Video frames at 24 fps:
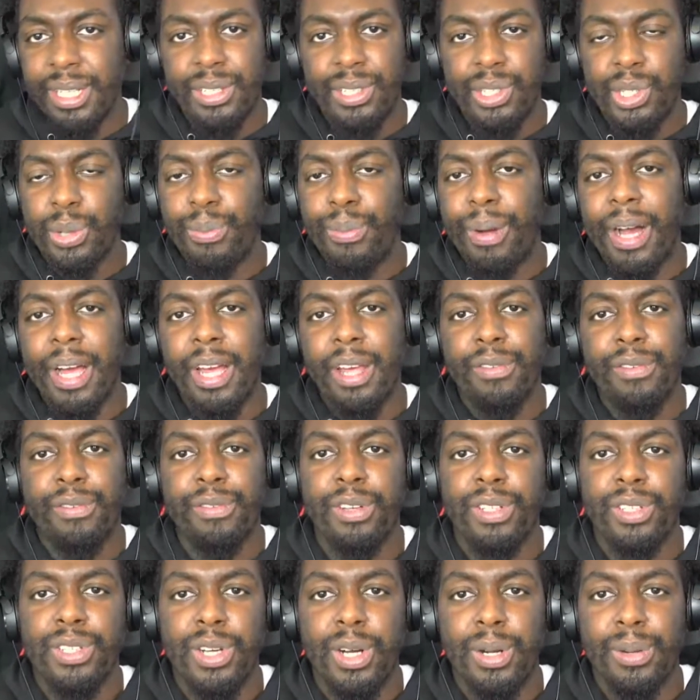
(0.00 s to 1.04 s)
Chimaev, for
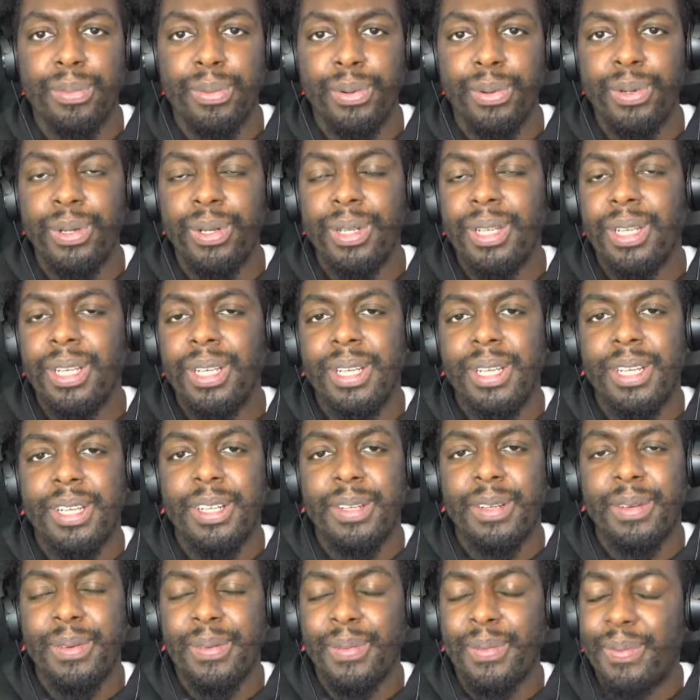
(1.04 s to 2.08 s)
example.
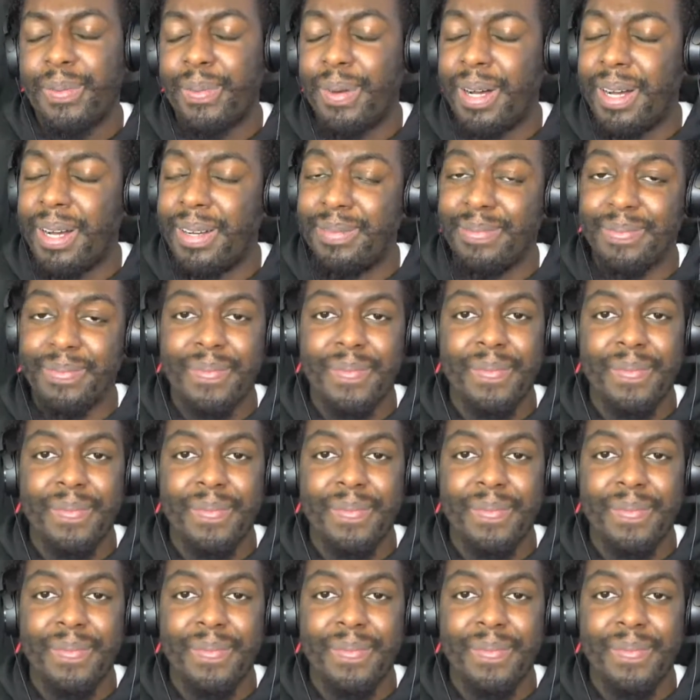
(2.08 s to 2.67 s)
But